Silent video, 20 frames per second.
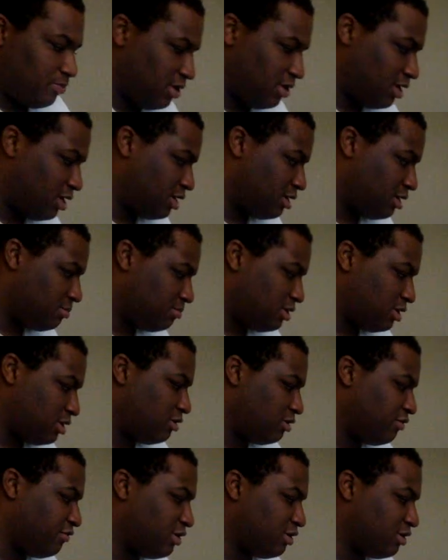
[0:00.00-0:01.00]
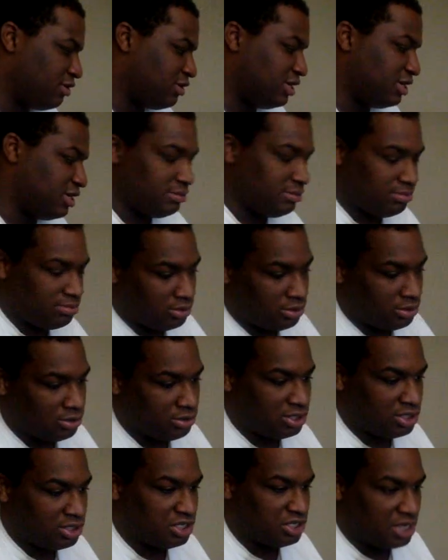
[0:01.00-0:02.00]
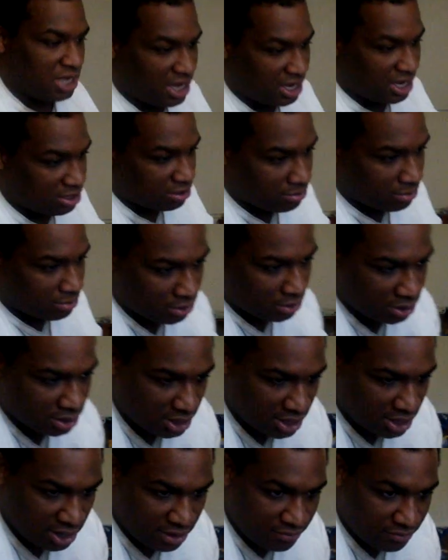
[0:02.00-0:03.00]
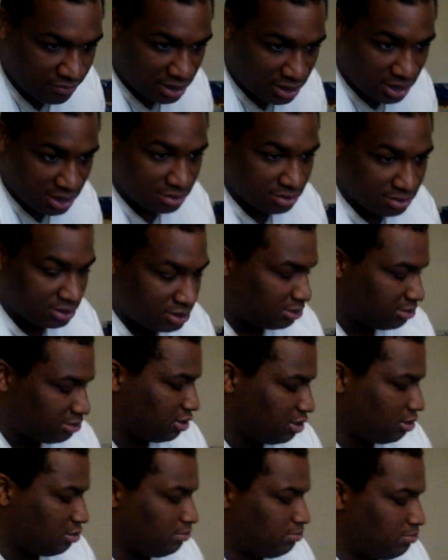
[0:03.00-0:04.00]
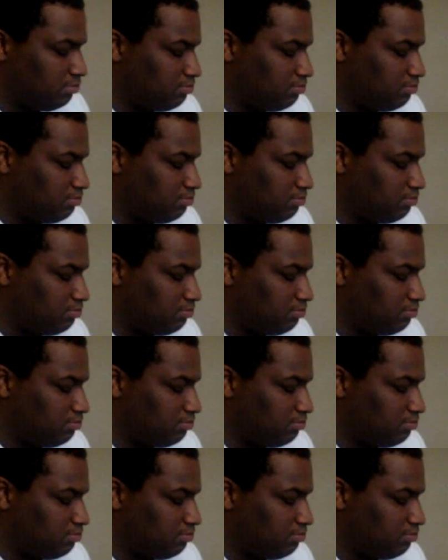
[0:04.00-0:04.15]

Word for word: You know, even though he loses the title more than anyone else, you know,